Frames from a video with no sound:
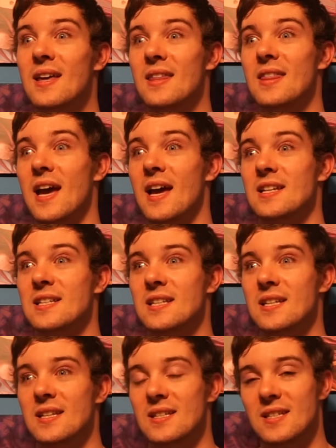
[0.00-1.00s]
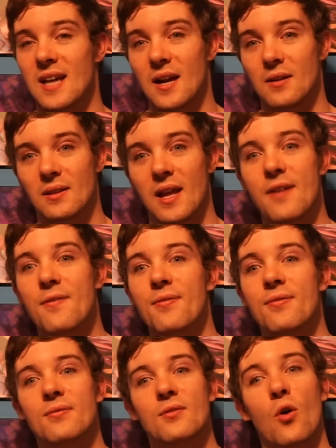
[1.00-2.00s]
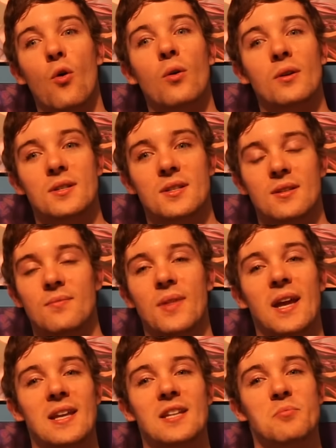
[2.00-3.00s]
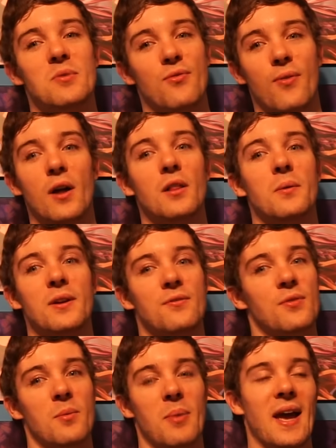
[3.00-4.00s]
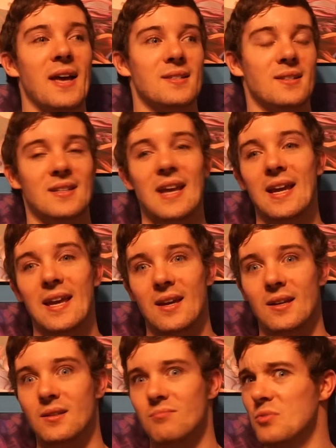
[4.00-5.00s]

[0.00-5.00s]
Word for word: that his entire life course that he has been following for the past decade,